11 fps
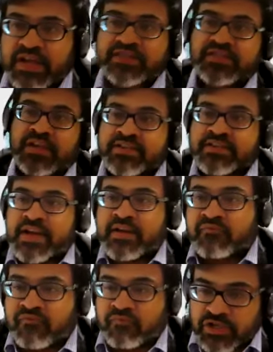As I
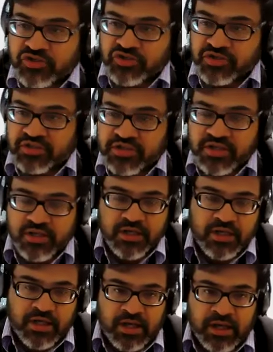have mentioned,
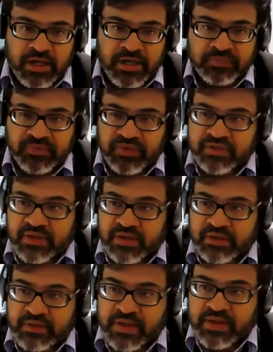
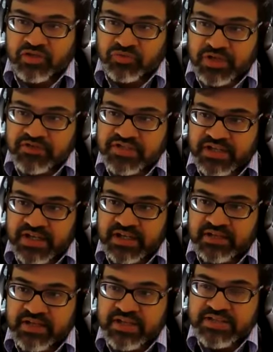in
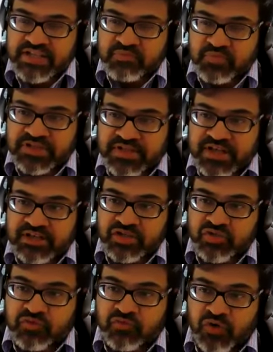2008, the SCP
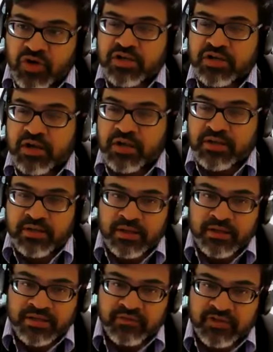started
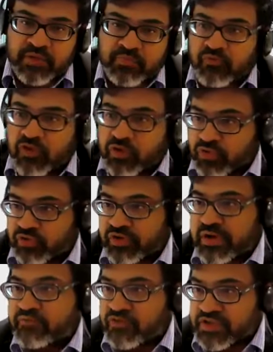to develop a work
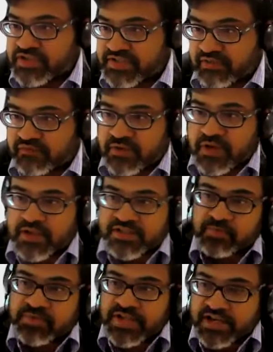program for itself.
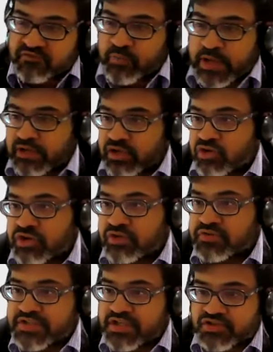Substantive patent law
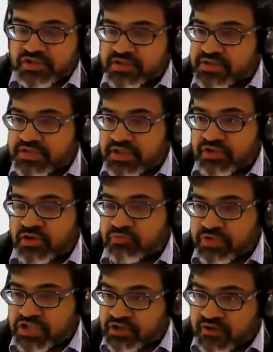negotiations did
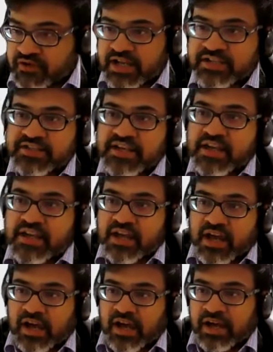not materialize.
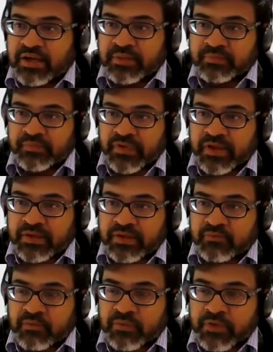
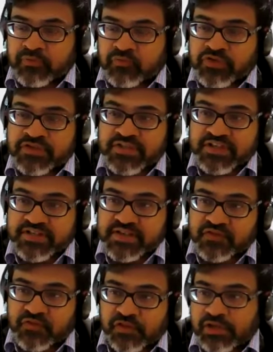It wasn't
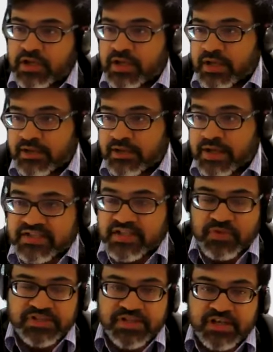successful.
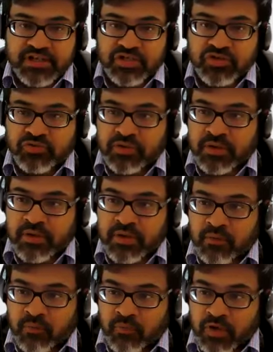SCP started
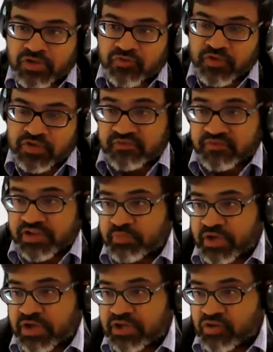to work towards
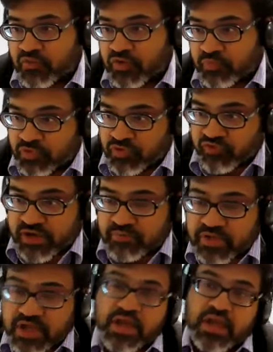developing a new work program.
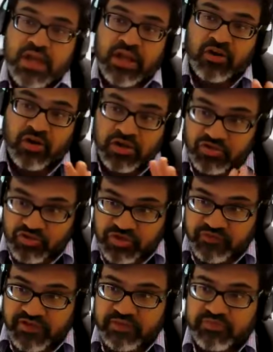In order to
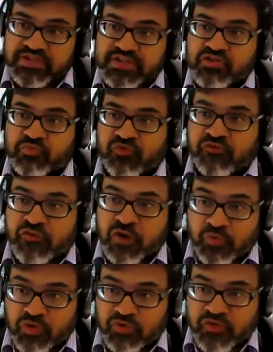develop this new
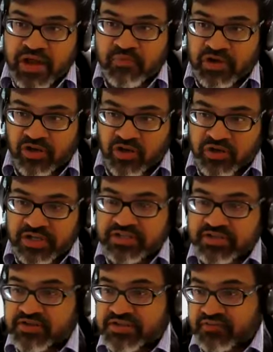work program, a
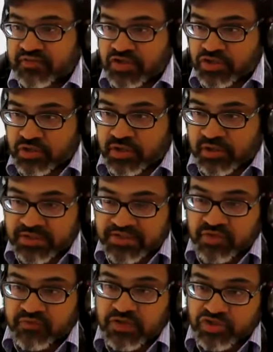non-exhaustive
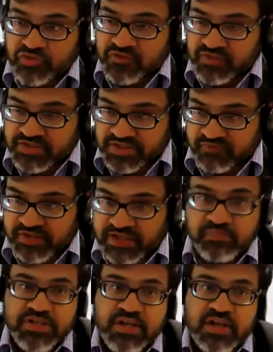list of issues was
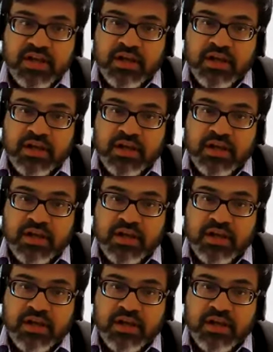developed.